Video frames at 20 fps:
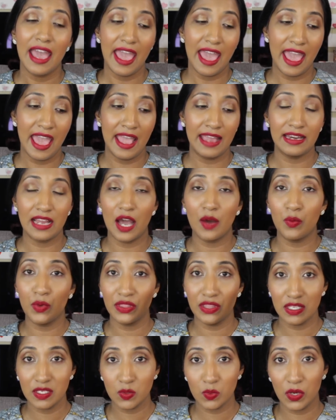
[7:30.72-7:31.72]
And
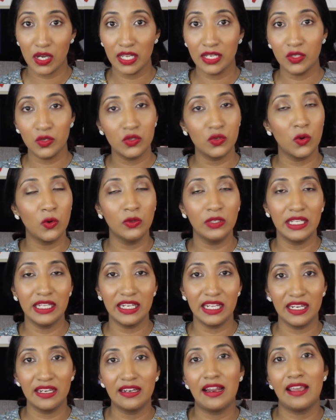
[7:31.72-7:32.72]
with this one, you
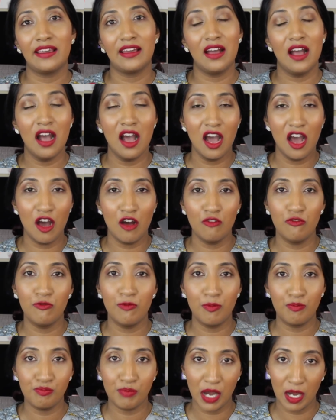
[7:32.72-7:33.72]
only need like a
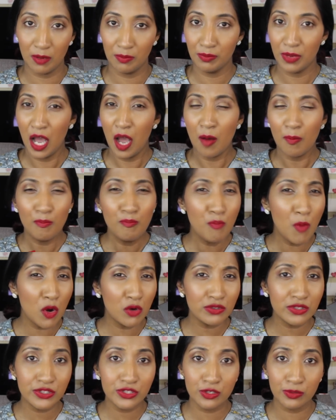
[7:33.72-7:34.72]
half pump.
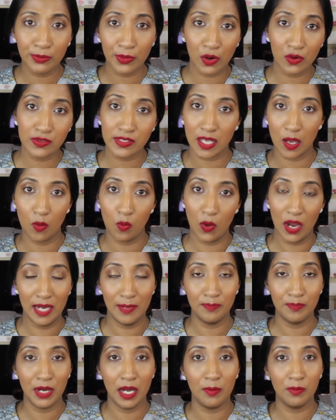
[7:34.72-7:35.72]
Most
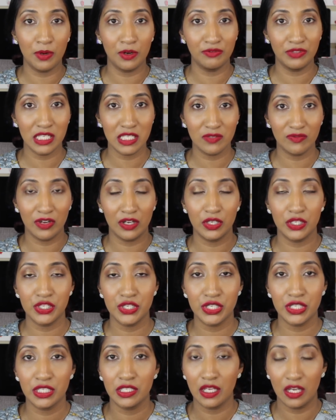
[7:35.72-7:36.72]
1 pump of this
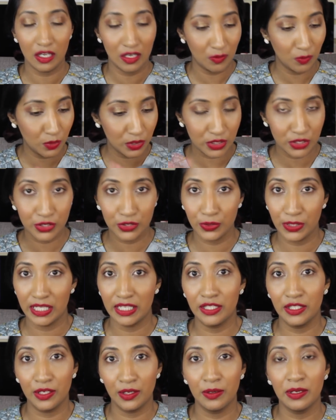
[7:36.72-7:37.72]
foundation would do
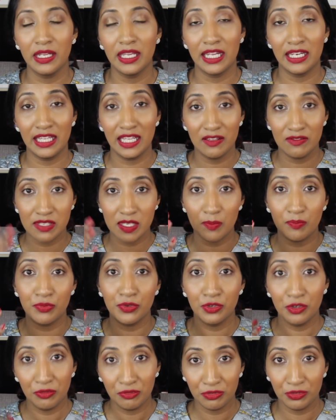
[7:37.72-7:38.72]
it good. It gives a
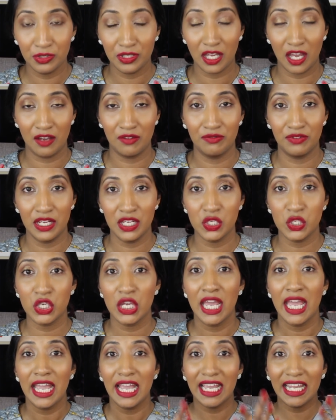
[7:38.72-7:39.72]
beautiful
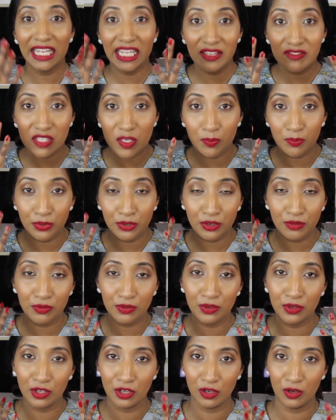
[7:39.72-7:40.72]
coverage. It gives a
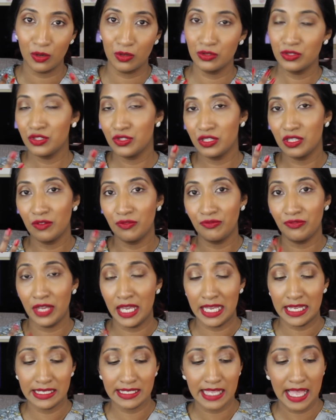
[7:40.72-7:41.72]
beautiful glow to the
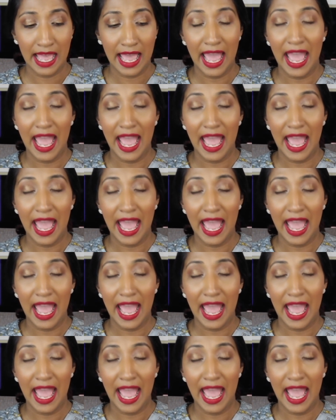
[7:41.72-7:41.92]
face,